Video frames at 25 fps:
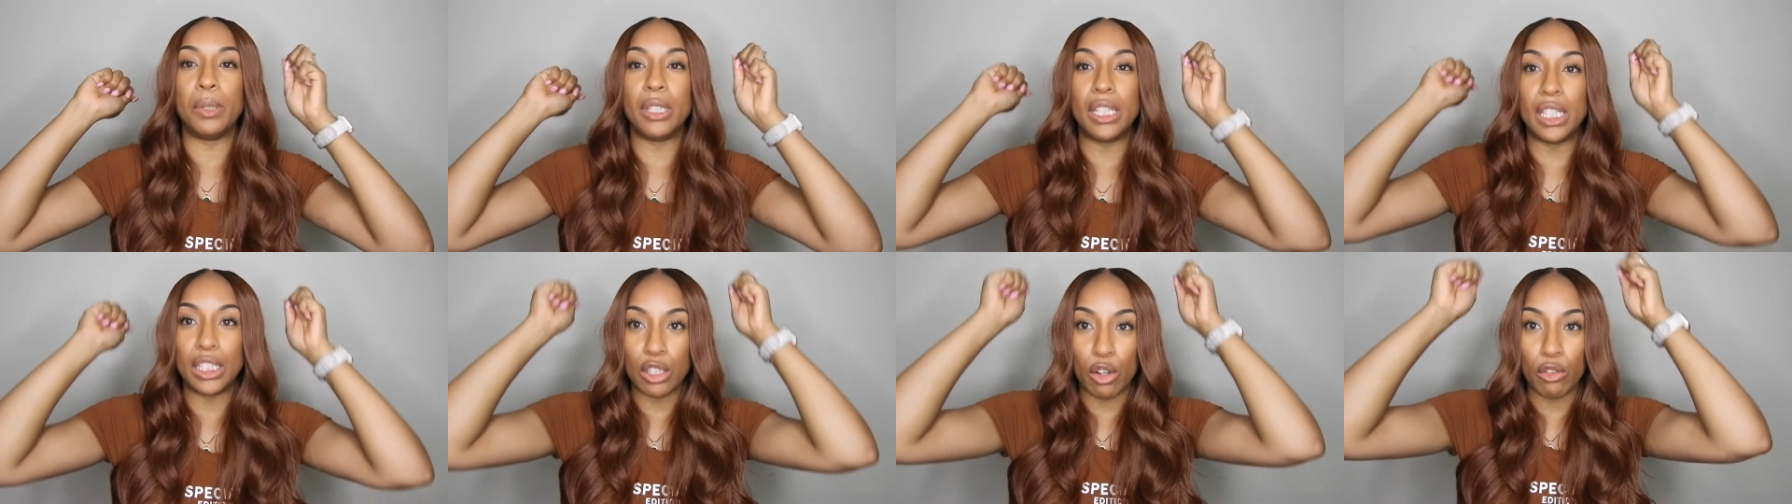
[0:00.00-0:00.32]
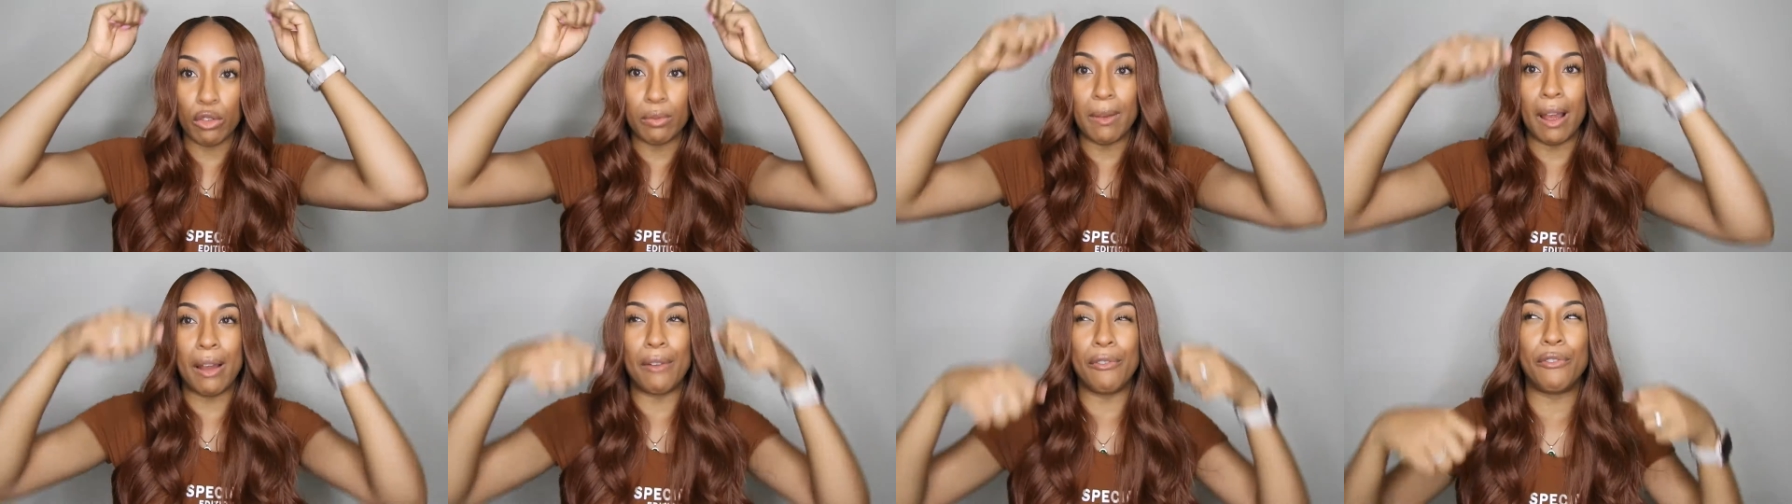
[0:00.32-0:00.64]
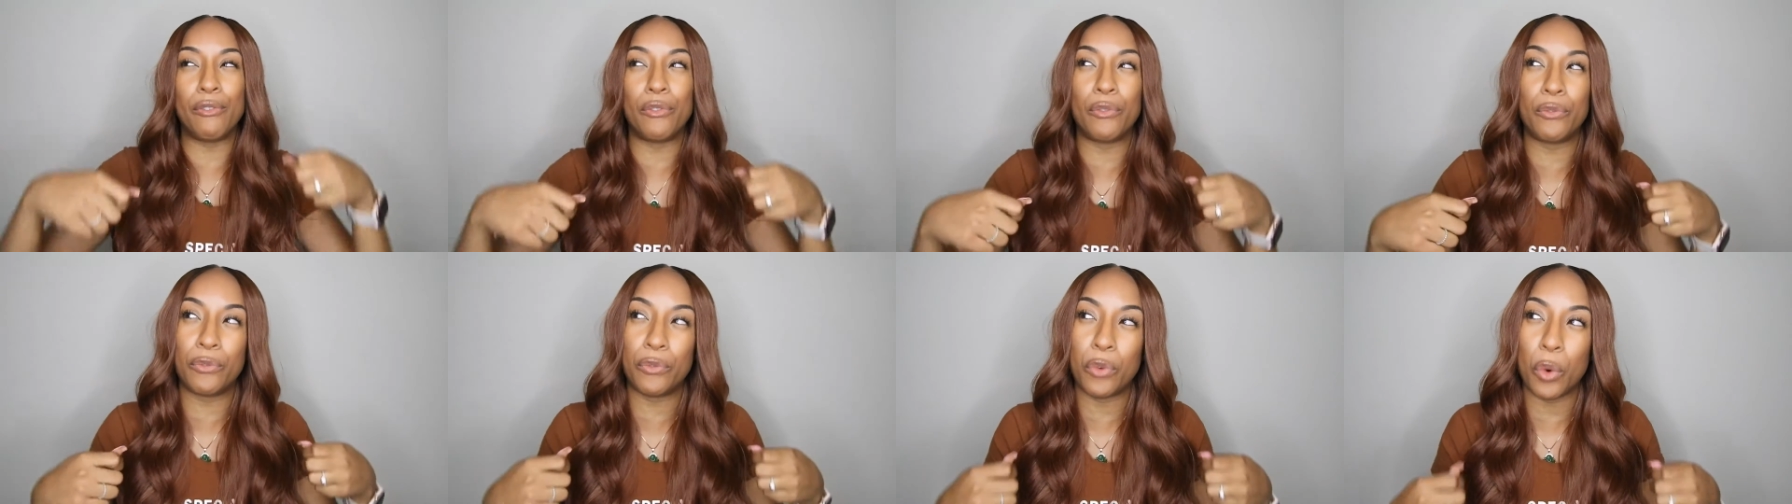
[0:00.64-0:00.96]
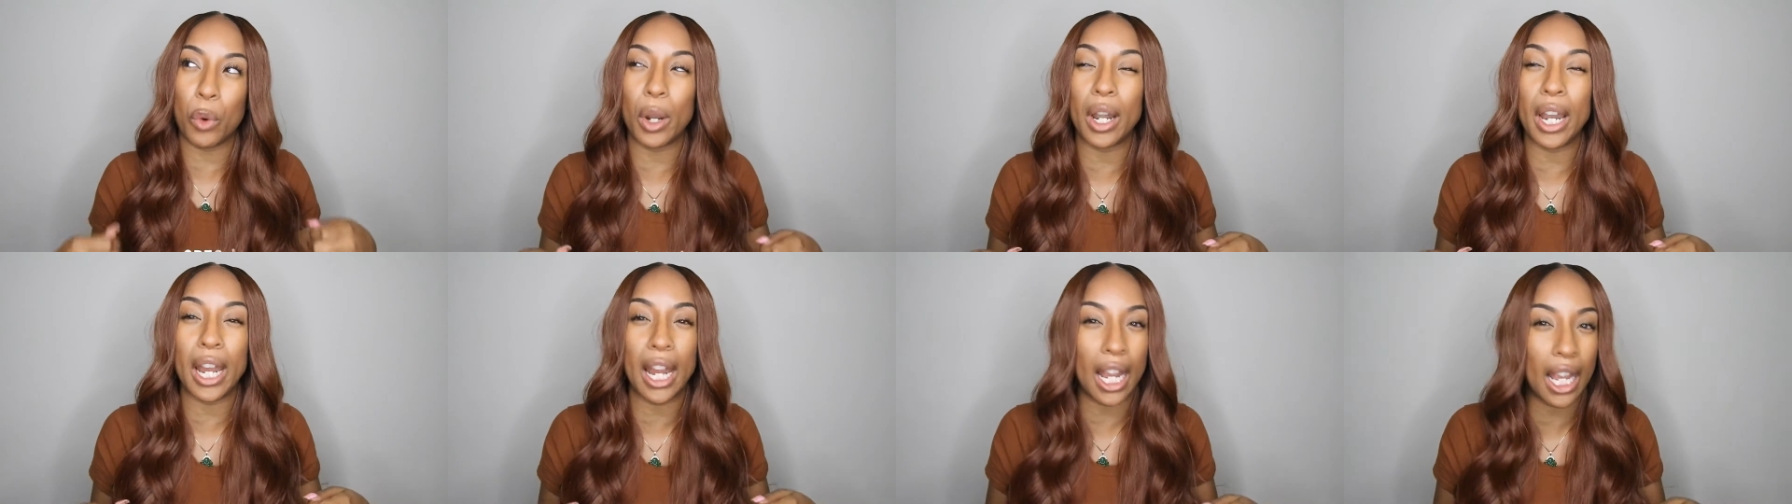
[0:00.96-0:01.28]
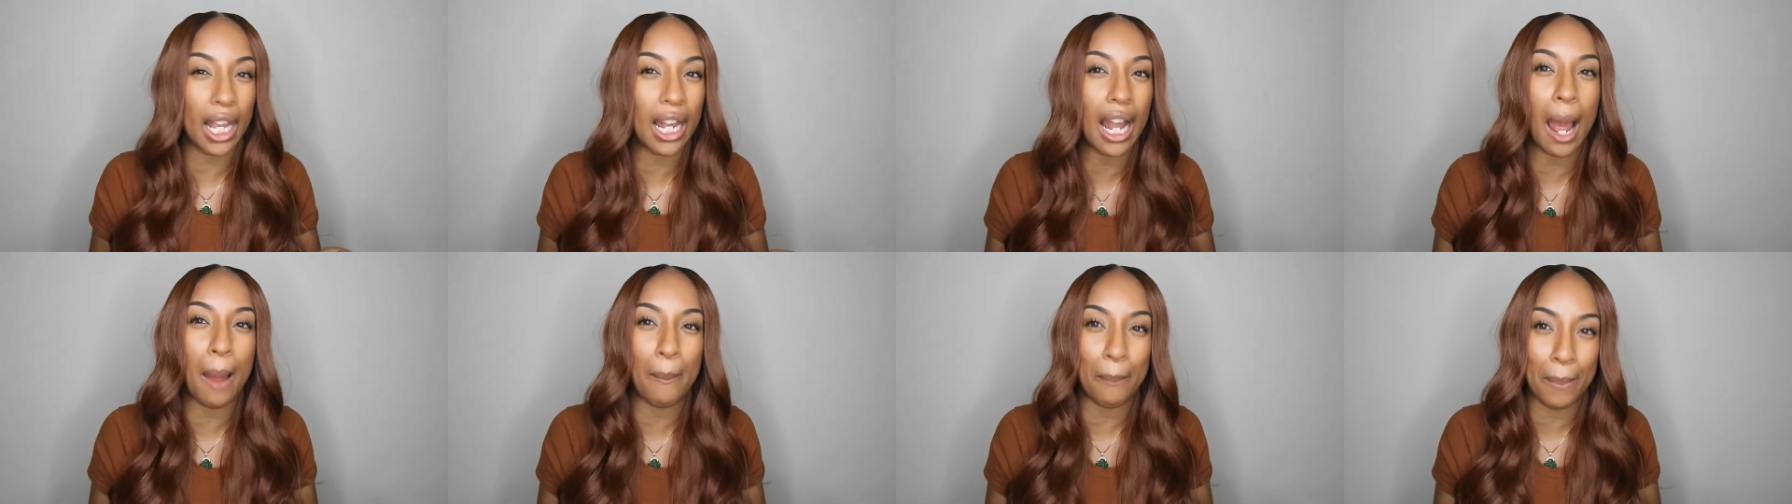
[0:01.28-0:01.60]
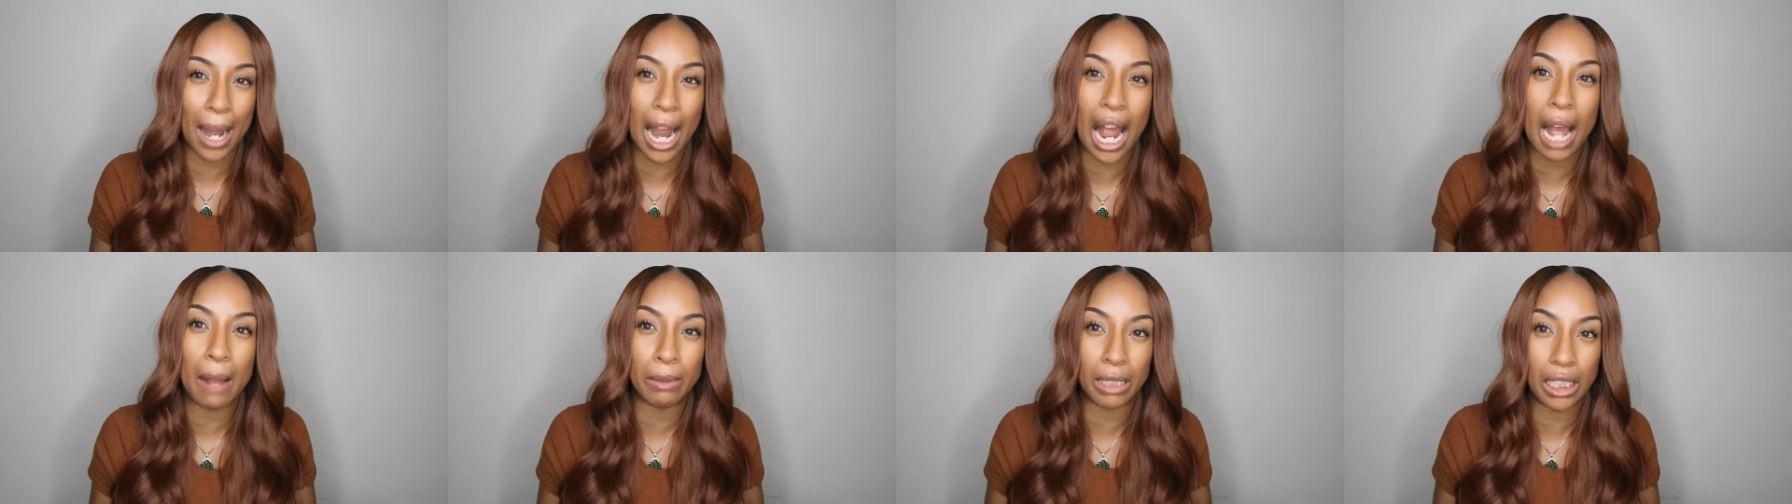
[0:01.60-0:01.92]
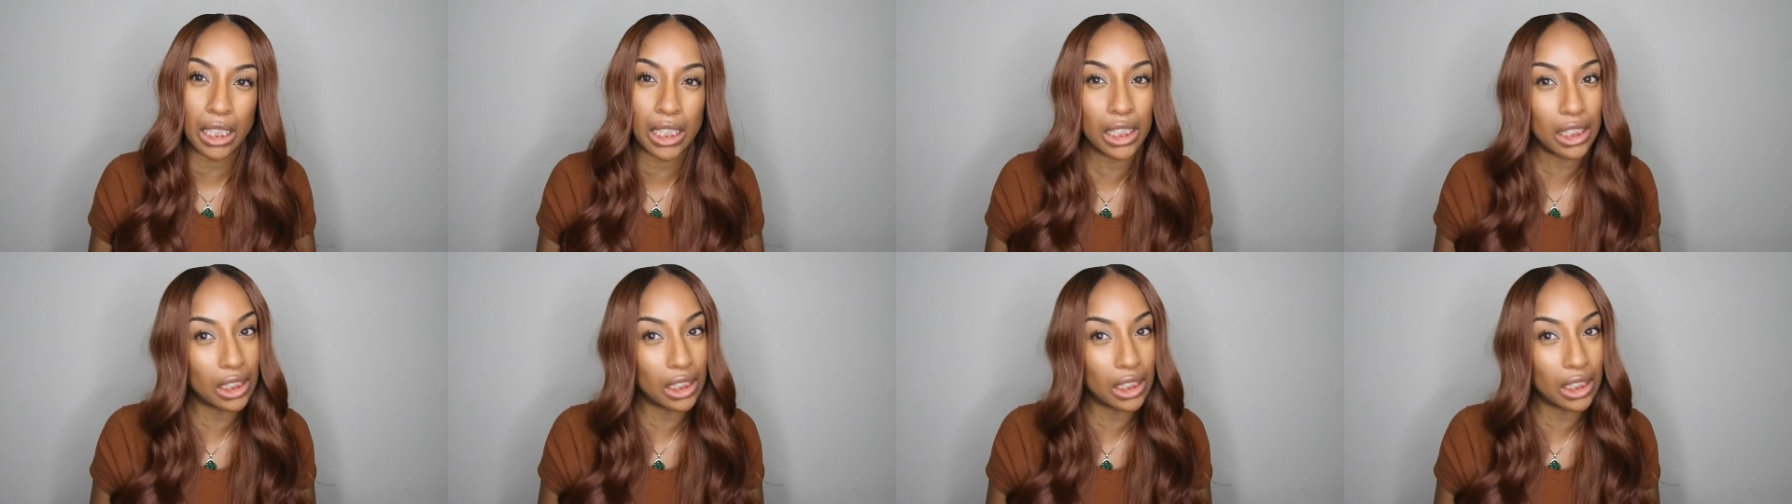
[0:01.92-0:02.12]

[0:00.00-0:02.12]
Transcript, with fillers: put this over my forehead, I probably